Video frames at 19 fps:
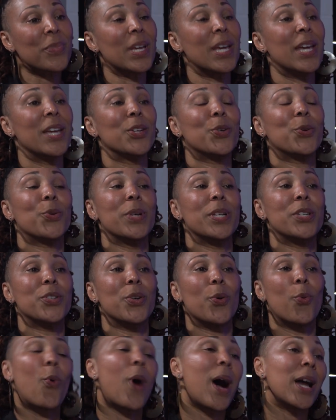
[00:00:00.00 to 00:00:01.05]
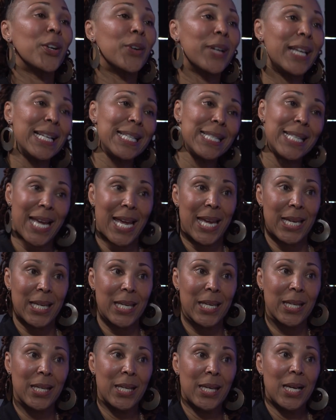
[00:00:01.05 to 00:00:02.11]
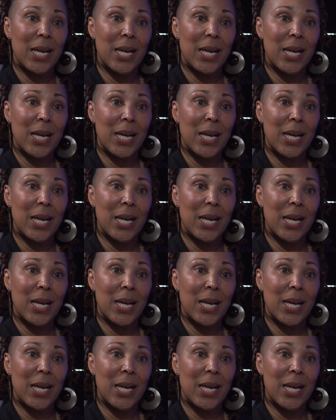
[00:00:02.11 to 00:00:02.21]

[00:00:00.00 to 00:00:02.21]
increase your water intake